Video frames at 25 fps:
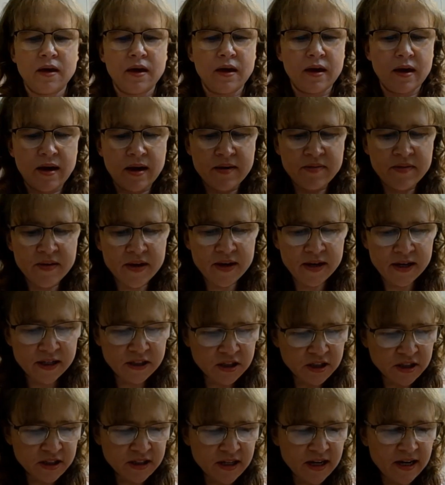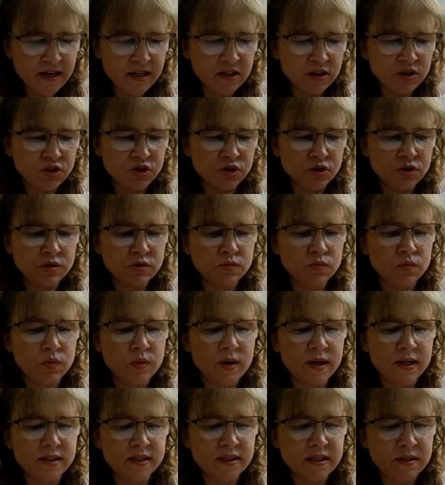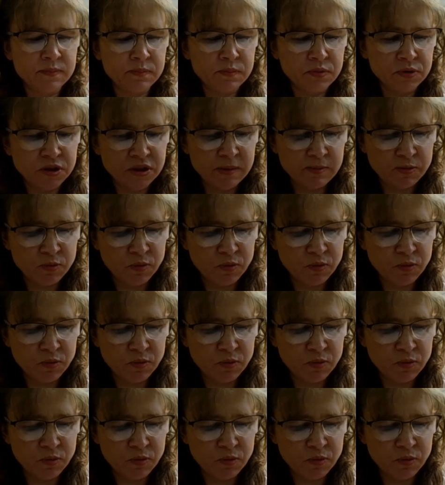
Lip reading: And then I just kind of drew what simple shapes, what